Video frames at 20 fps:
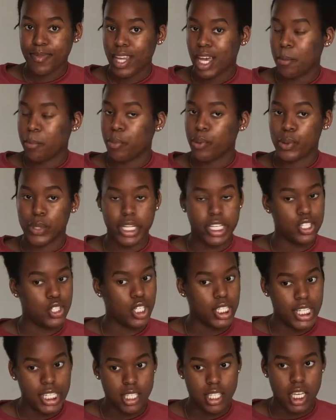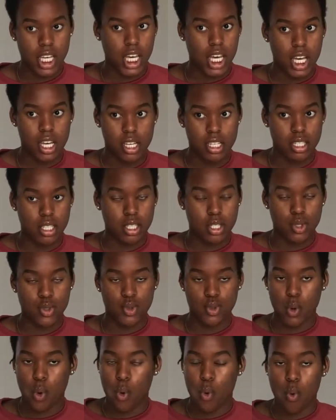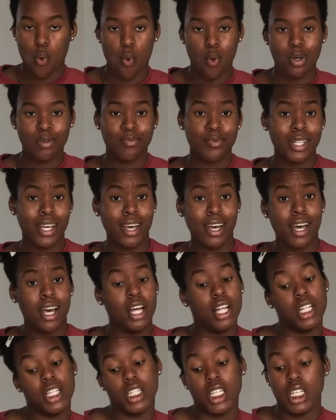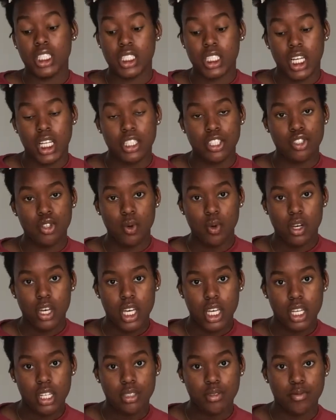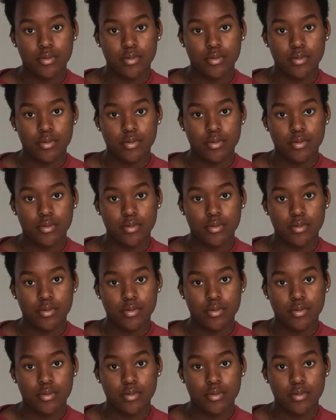pretty sure that's it, guys. So let's get to it.